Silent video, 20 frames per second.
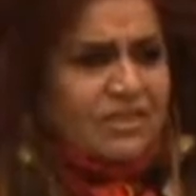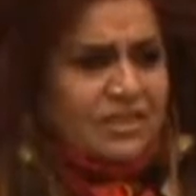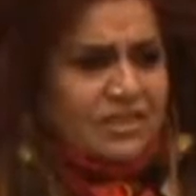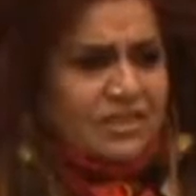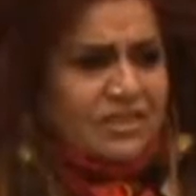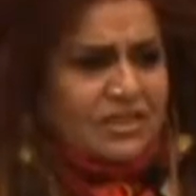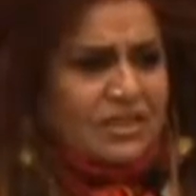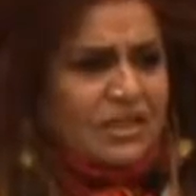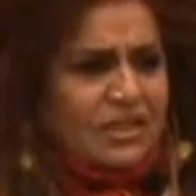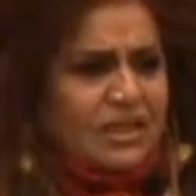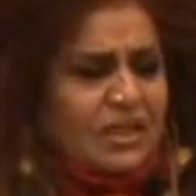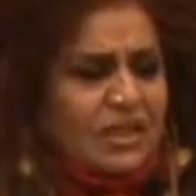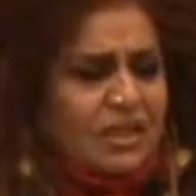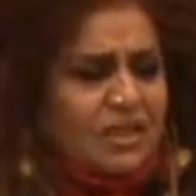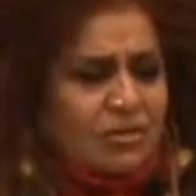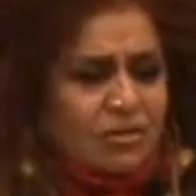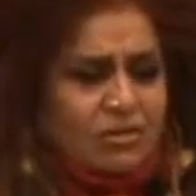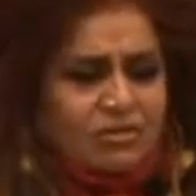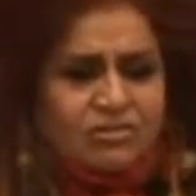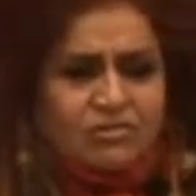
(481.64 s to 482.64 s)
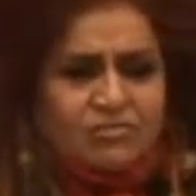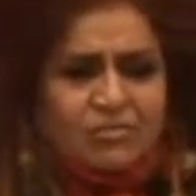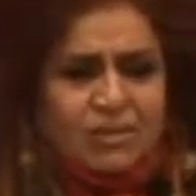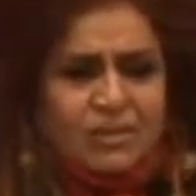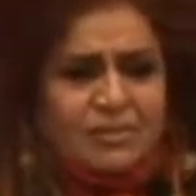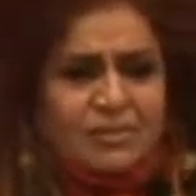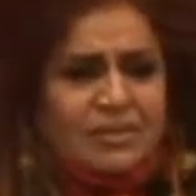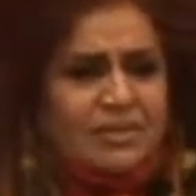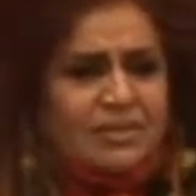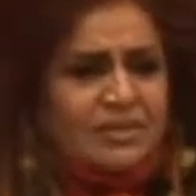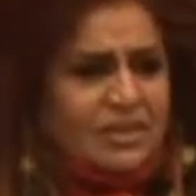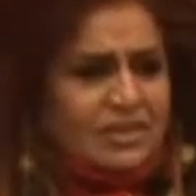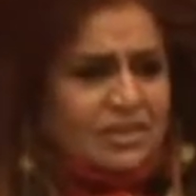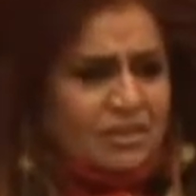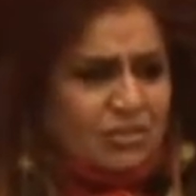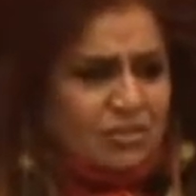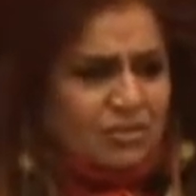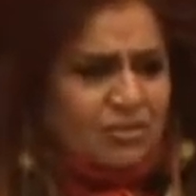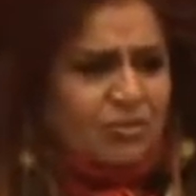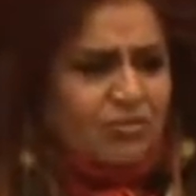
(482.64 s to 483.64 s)
16, lots of babies, nothing
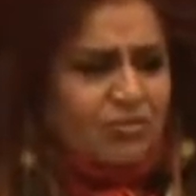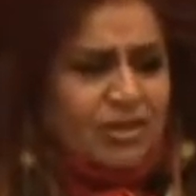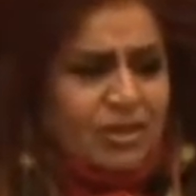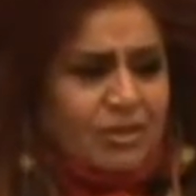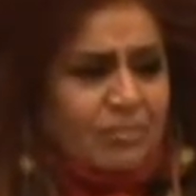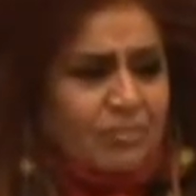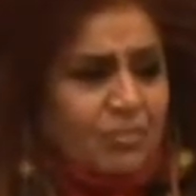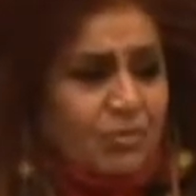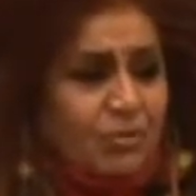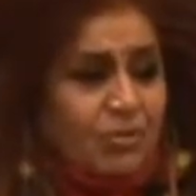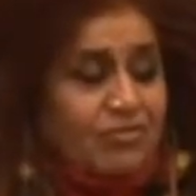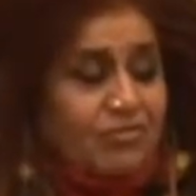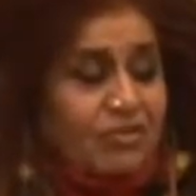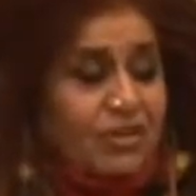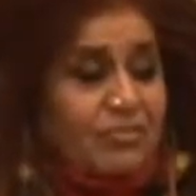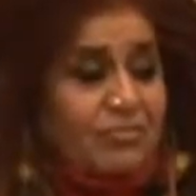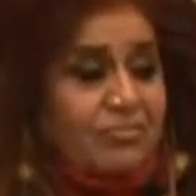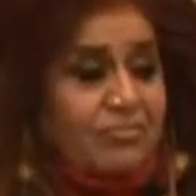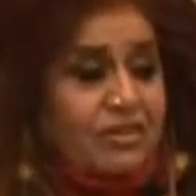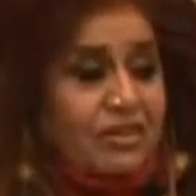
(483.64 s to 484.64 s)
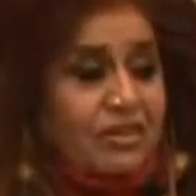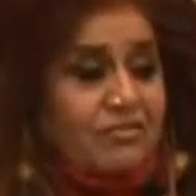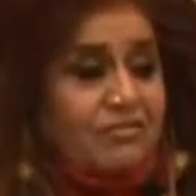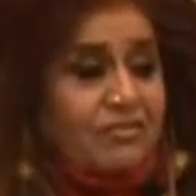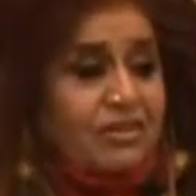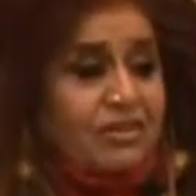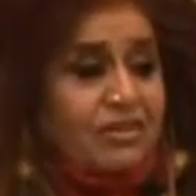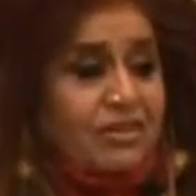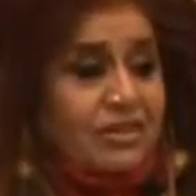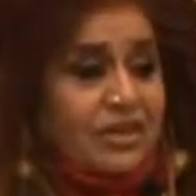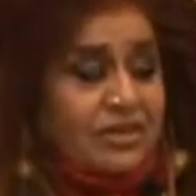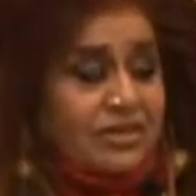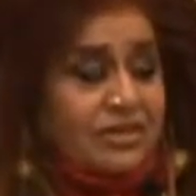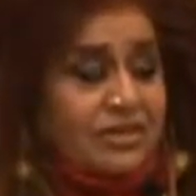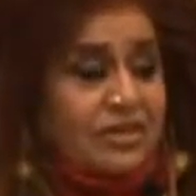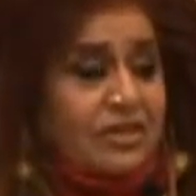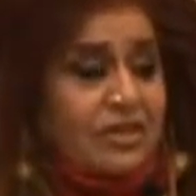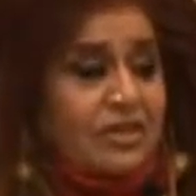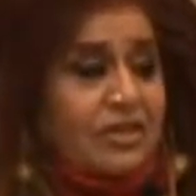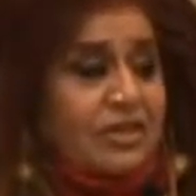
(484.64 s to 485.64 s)
to do, very bored, very brilliant, very
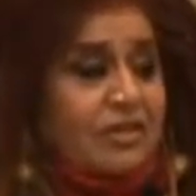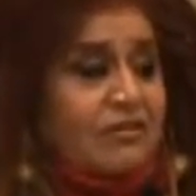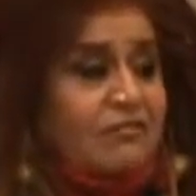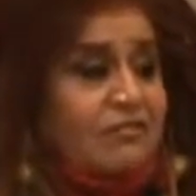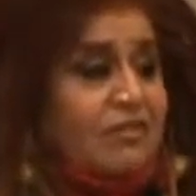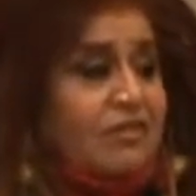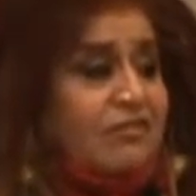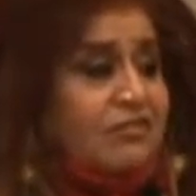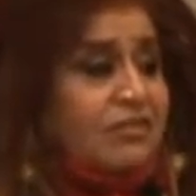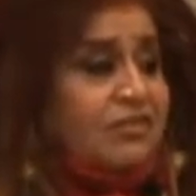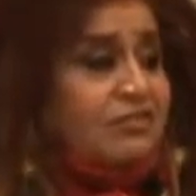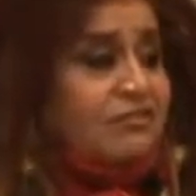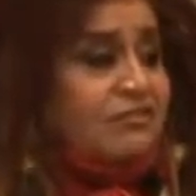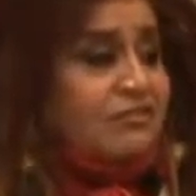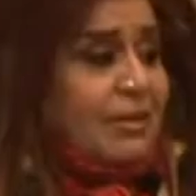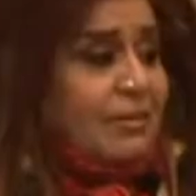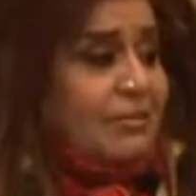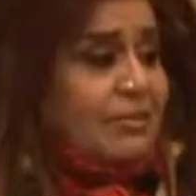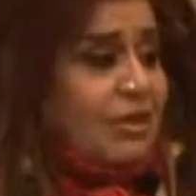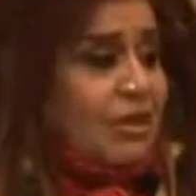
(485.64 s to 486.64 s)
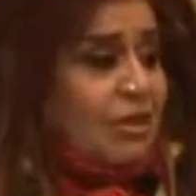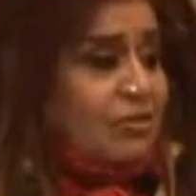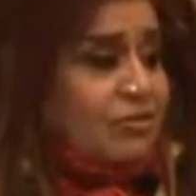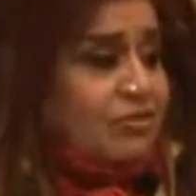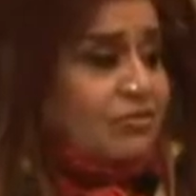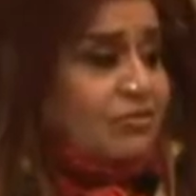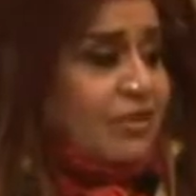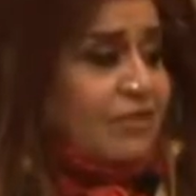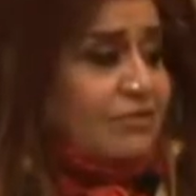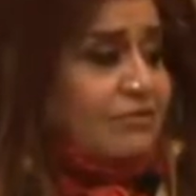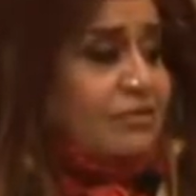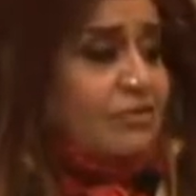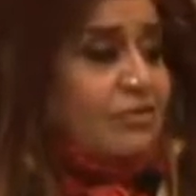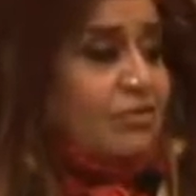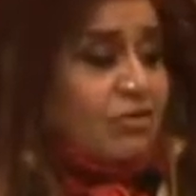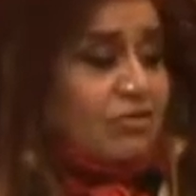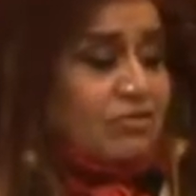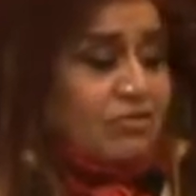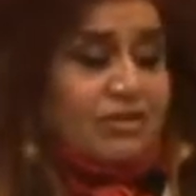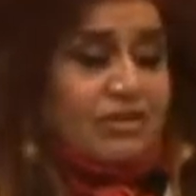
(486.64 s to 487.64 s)
intelligent, very rich family housewives or
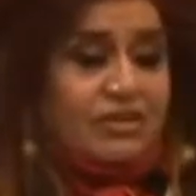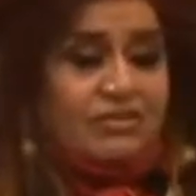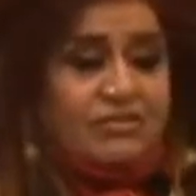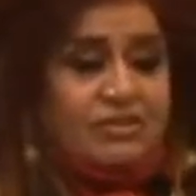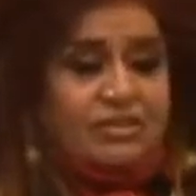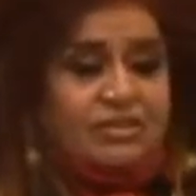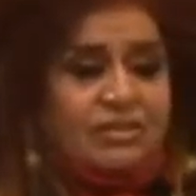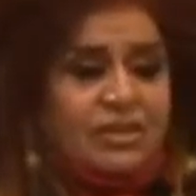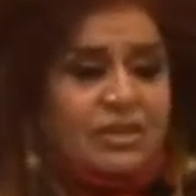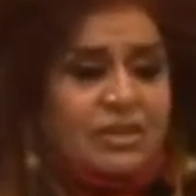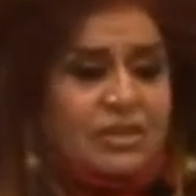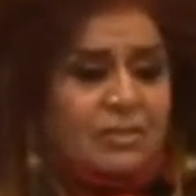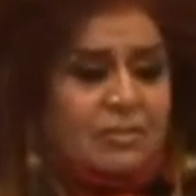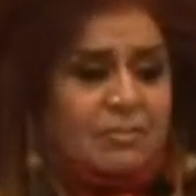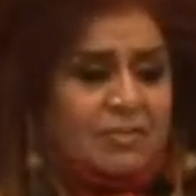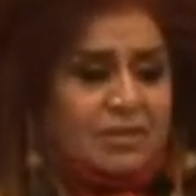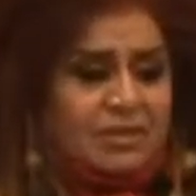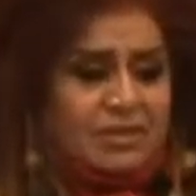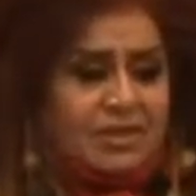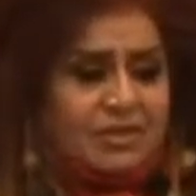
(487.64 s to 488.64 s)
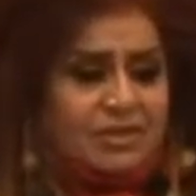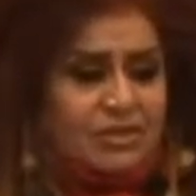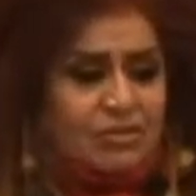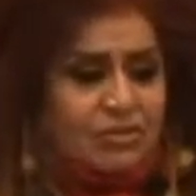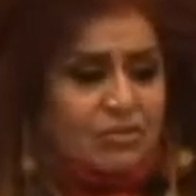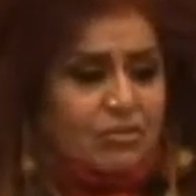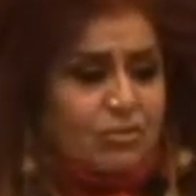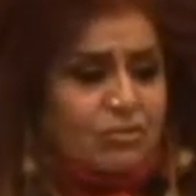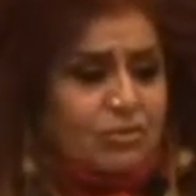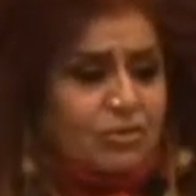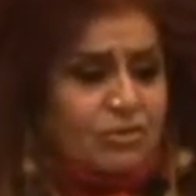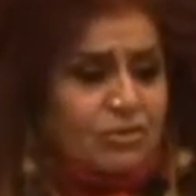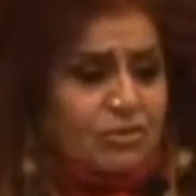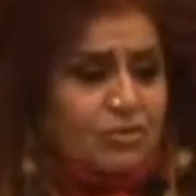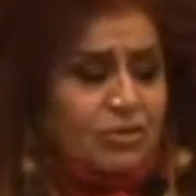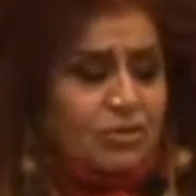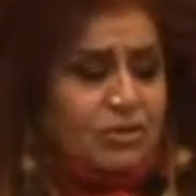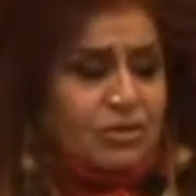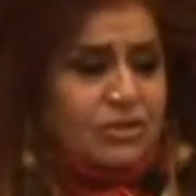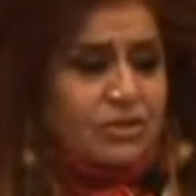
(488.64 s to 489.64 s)
not very rich but nothing to do because they
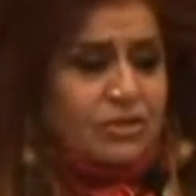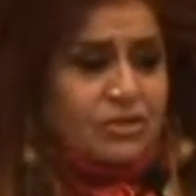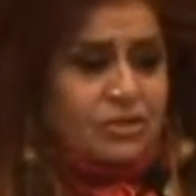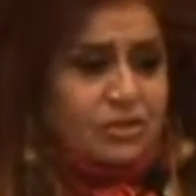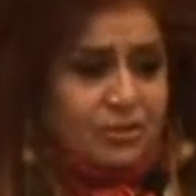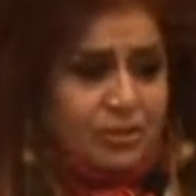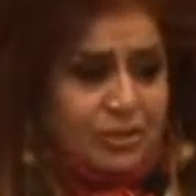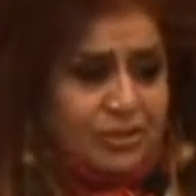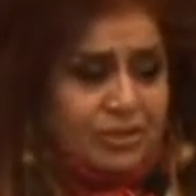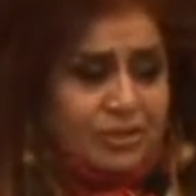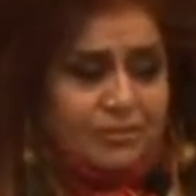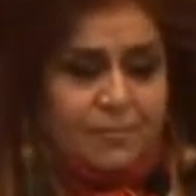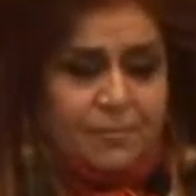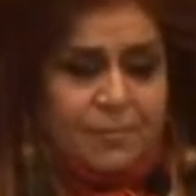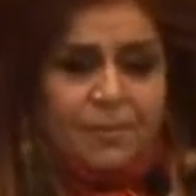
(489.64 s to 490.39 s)
weren't educated.